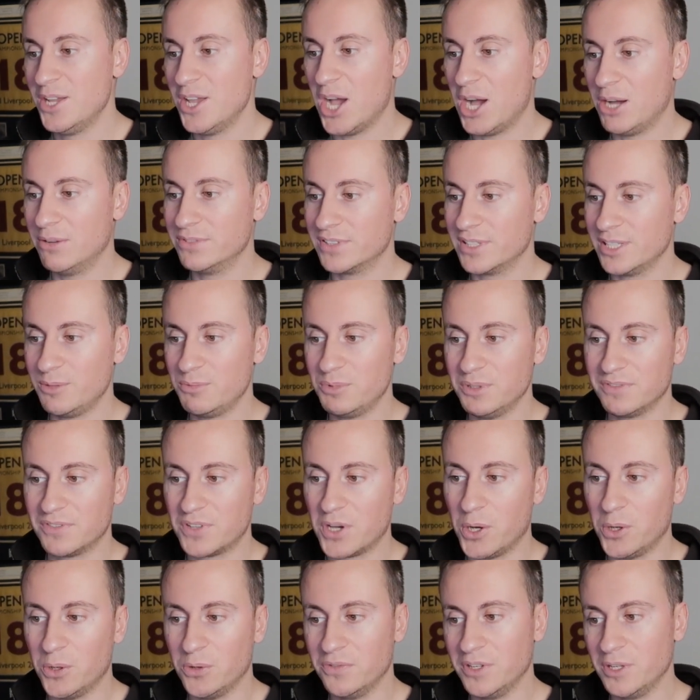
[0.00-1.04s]
Obviously with
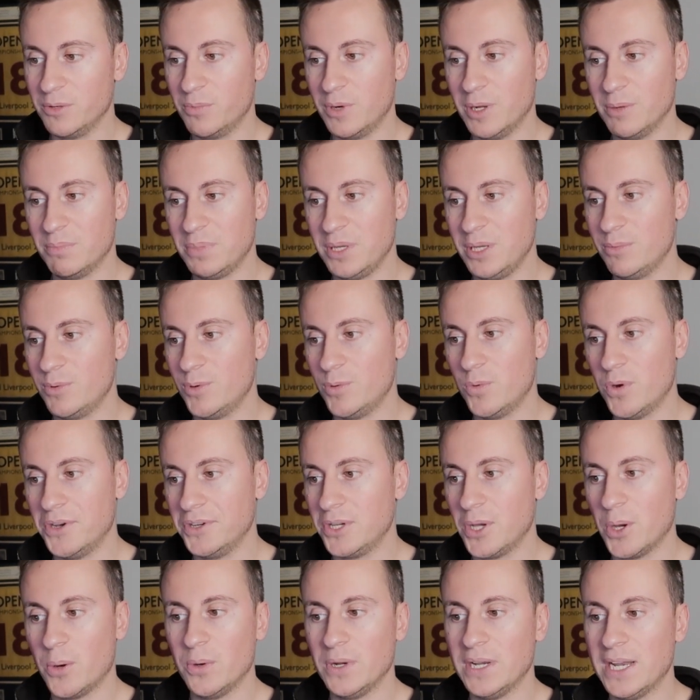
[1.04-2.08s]
COVID, when people weren't
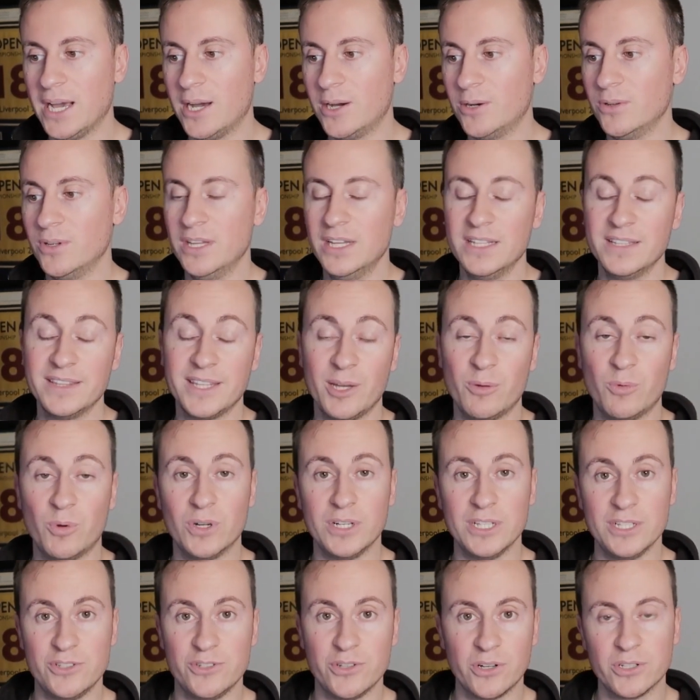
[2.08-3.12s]
going out, they
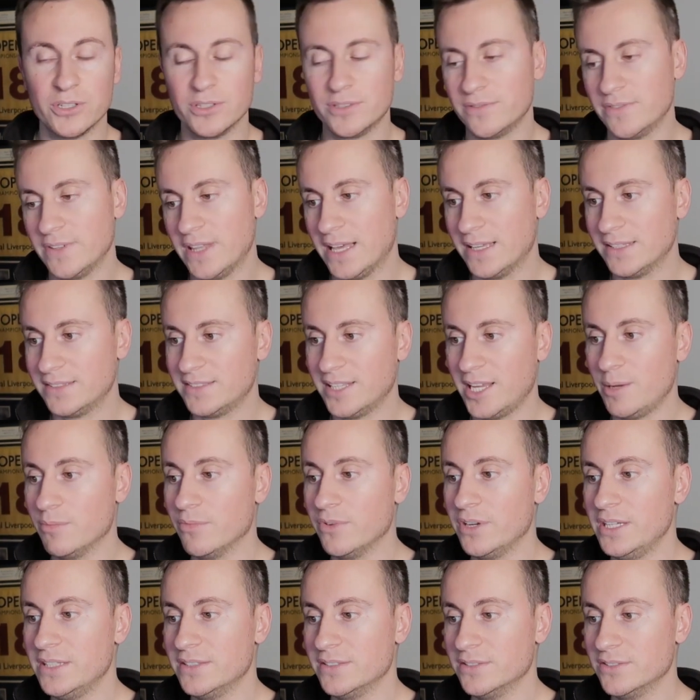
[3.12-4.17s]
wanted joggers for that same
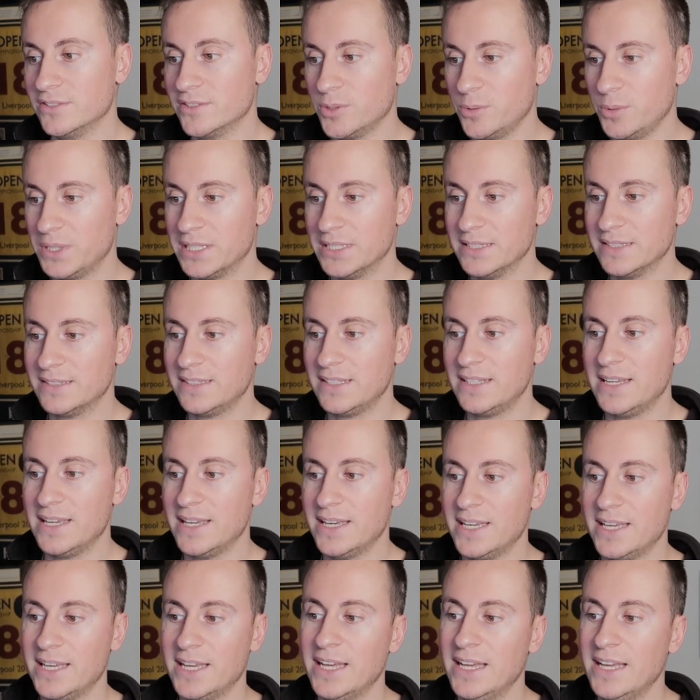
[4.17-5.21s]
reason. So we can see
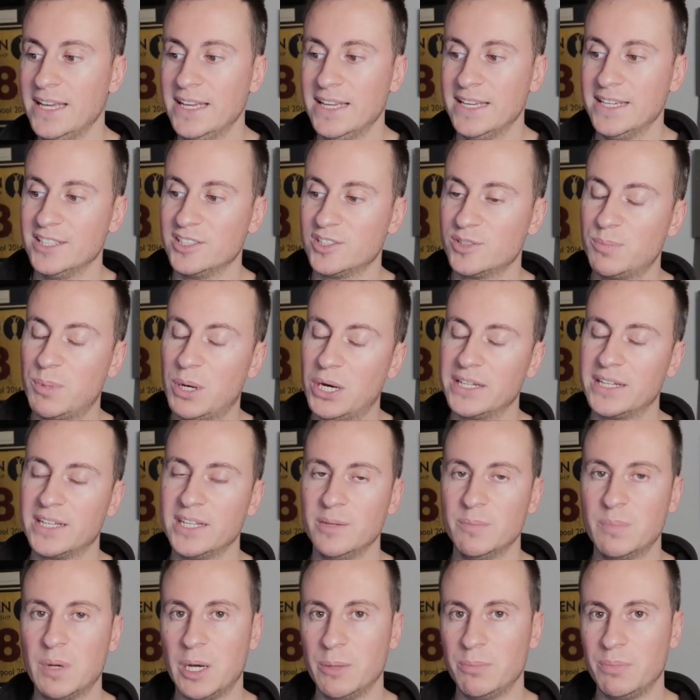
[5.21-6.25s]
here, it's spiking
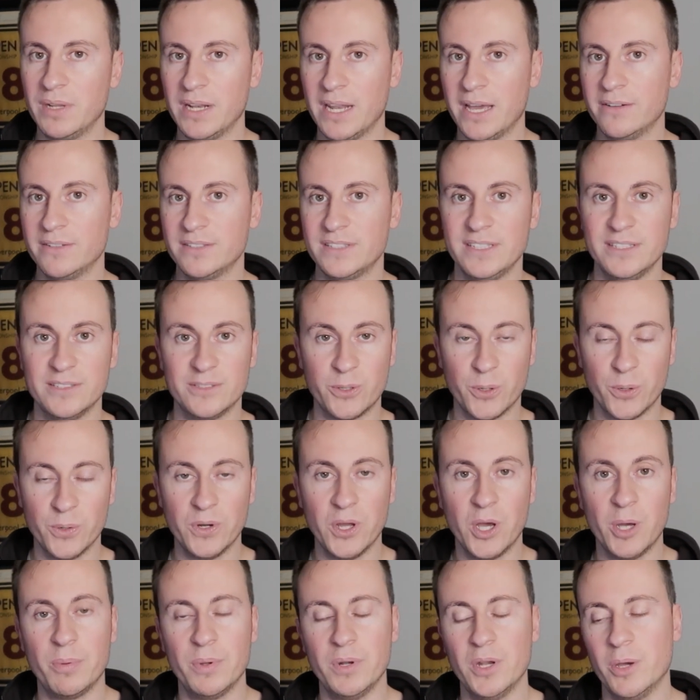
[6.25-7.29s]
in popularity. It's going
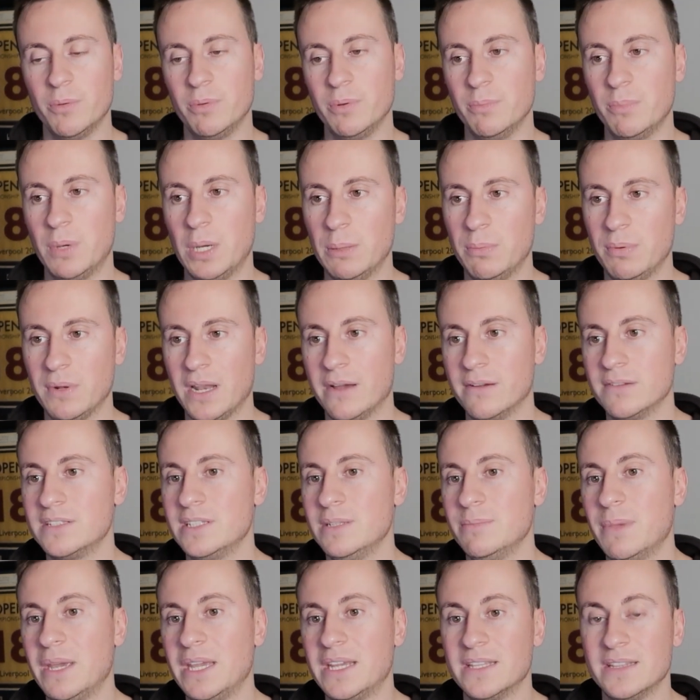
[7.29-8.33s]
up and up in popularity,
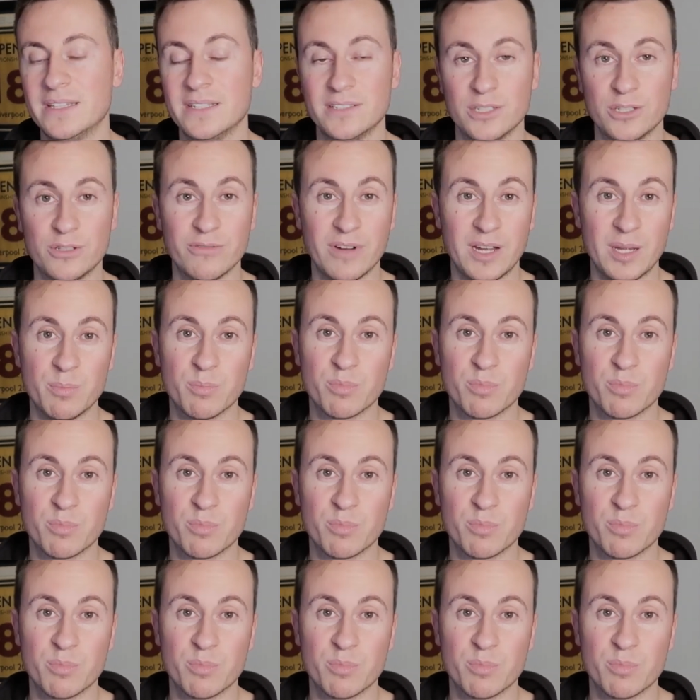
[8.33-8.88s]
making this a great